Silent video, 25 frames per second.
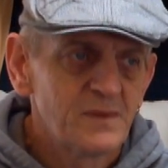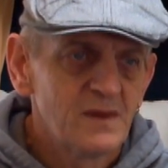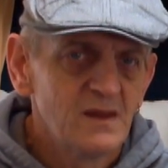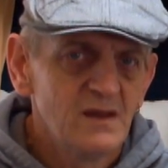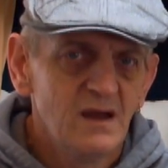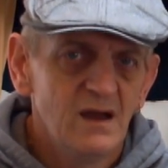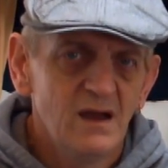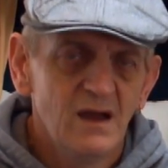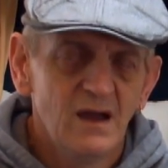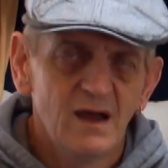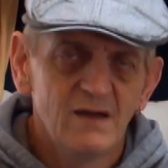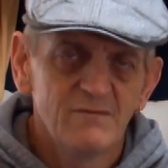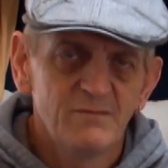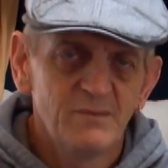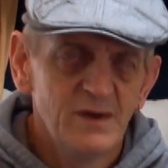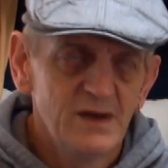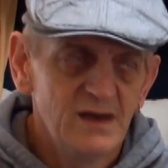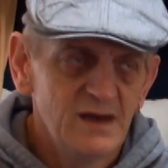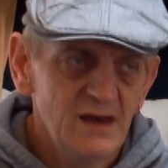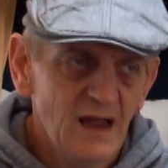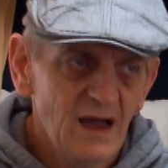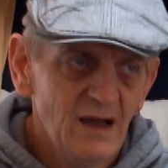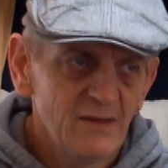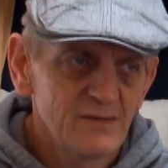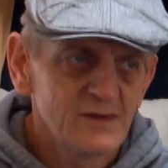I've been
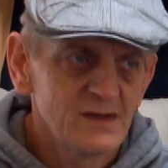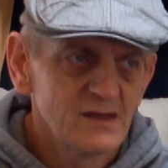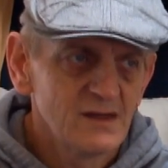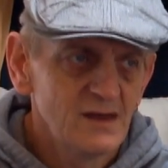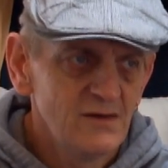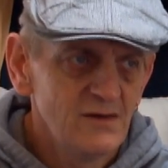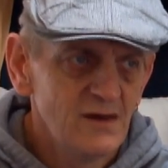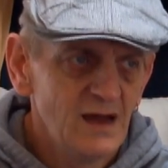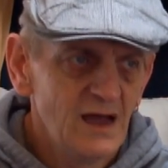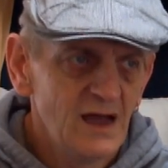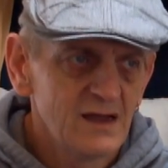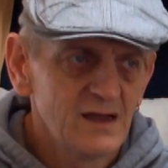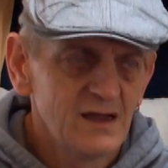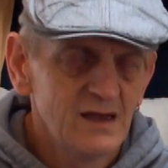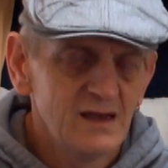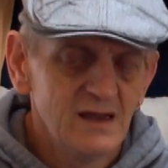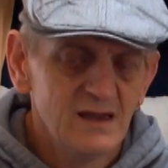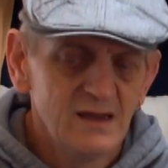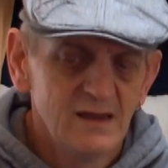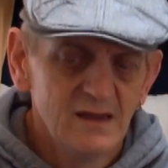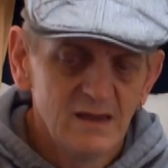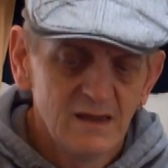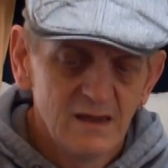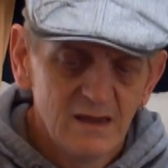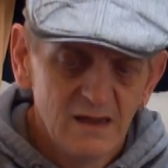in absolute agony,
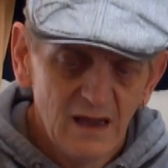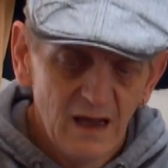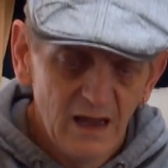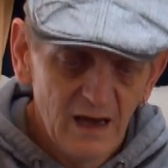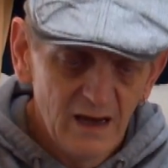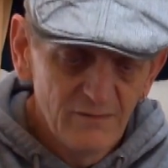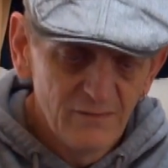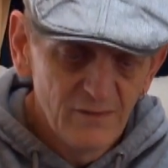and